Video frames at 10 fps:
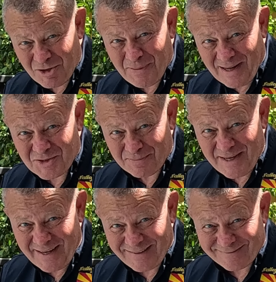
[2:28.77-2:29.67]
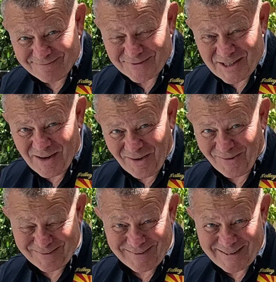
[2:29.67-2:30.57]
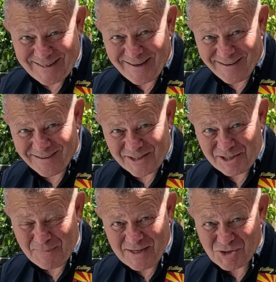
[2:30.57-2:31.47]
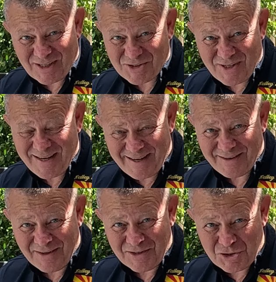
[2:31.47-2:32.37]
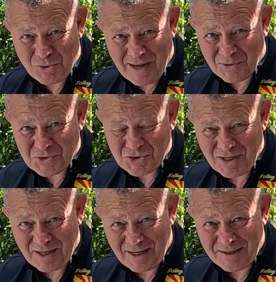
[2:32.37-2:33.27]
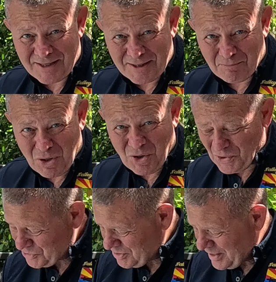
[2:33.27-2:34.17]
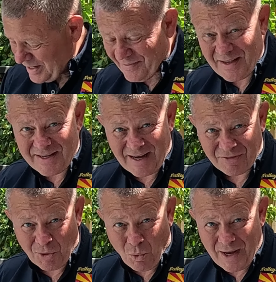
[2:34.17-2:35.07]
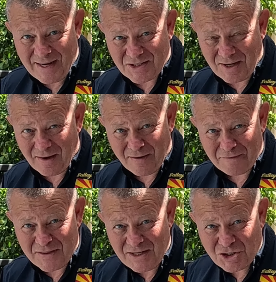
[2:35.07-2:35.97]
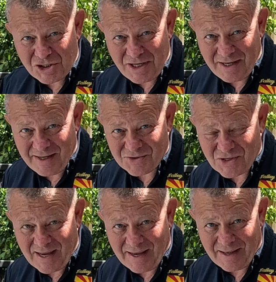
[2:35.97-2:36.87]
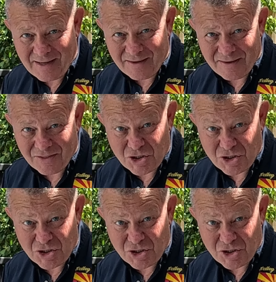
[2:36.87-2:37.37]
pounds of meat, so right there should be 16 2-ounce balls, and then you got the weight of the cheese and the